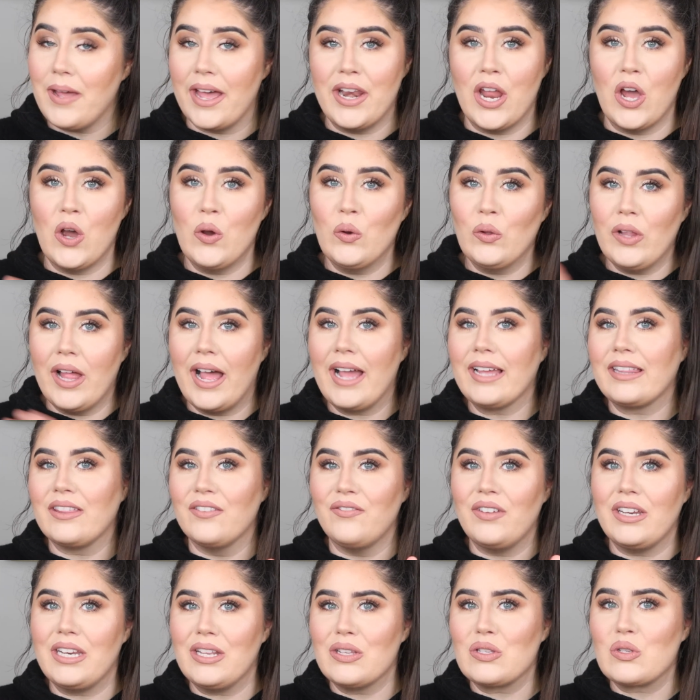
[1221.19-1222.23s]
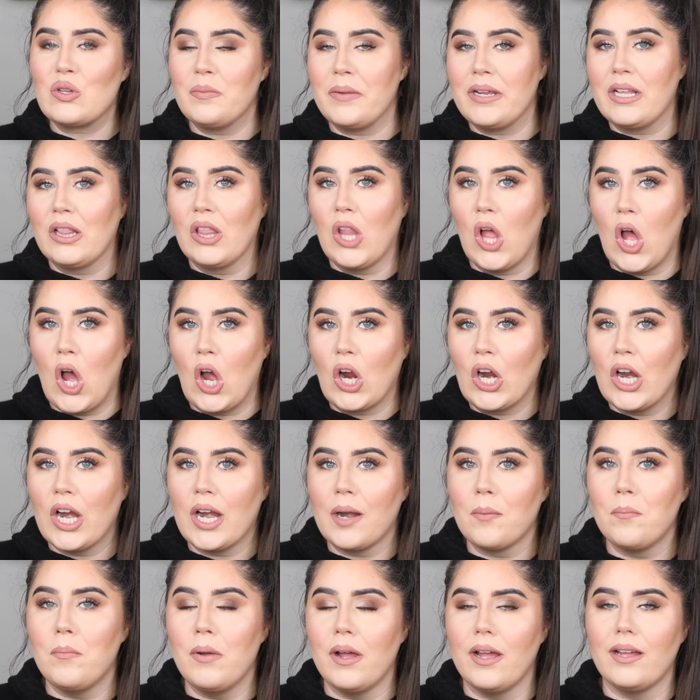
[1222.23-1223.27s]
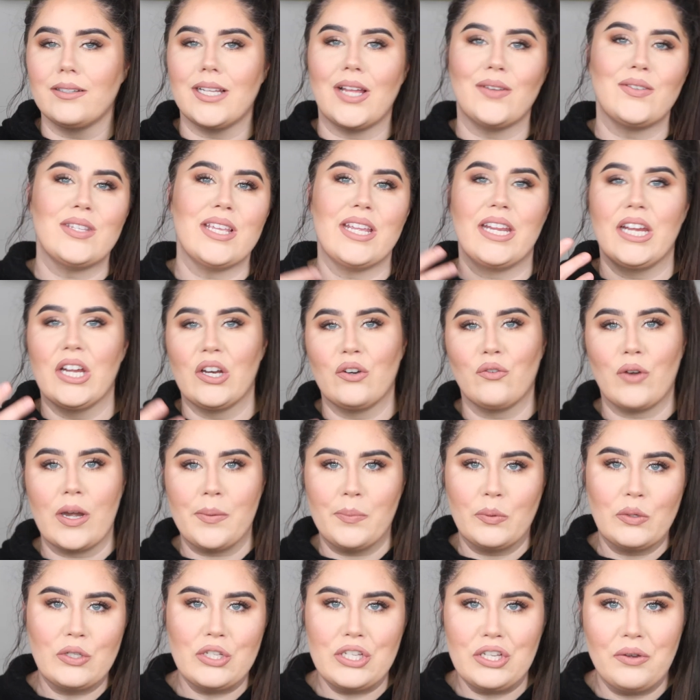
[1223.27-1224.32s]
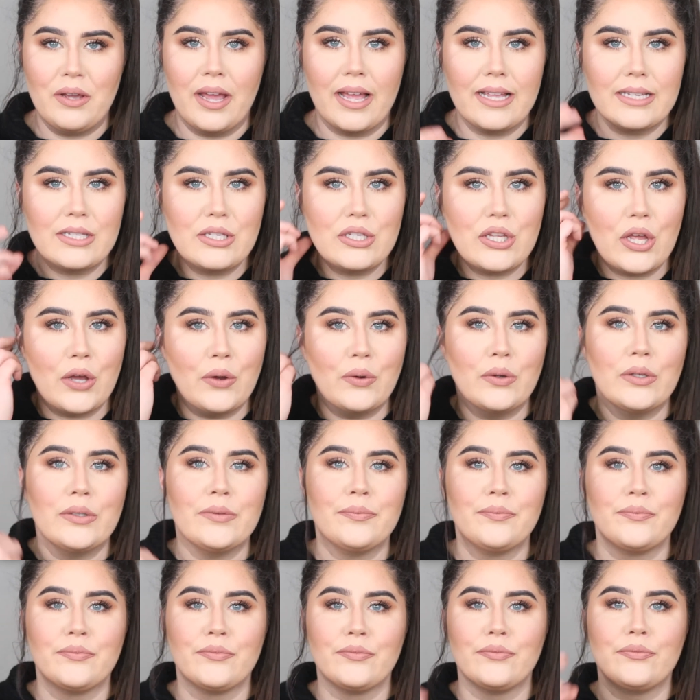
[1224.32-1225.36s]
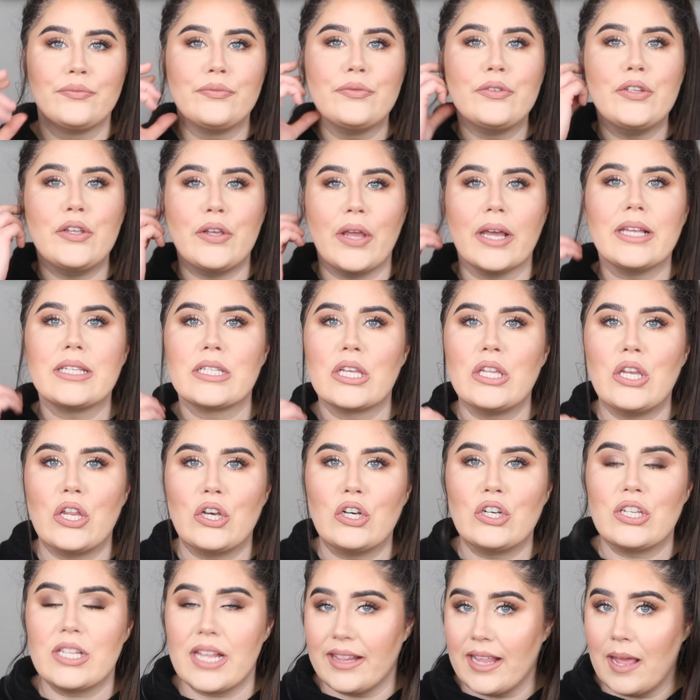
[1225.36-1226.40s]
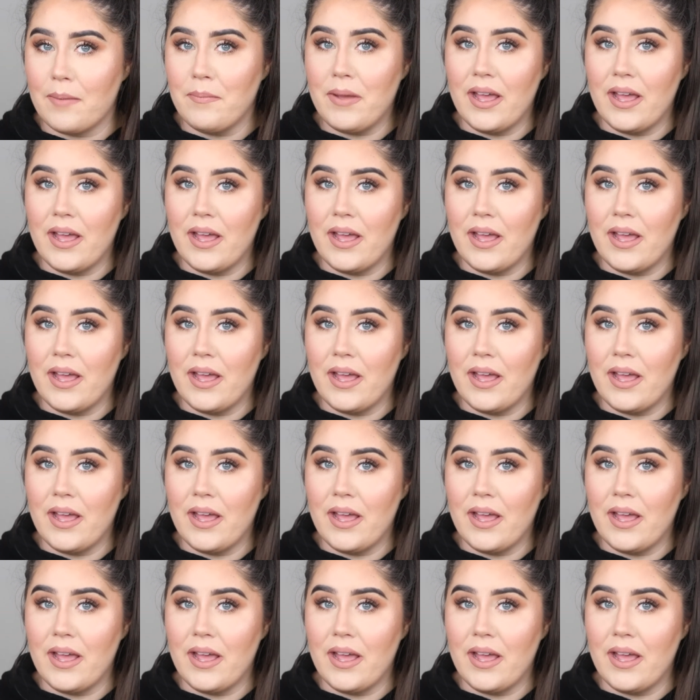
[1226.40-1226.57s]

I know like the video is gonna be longer, but I sit here and ramble to you guys, so you guys can understand that.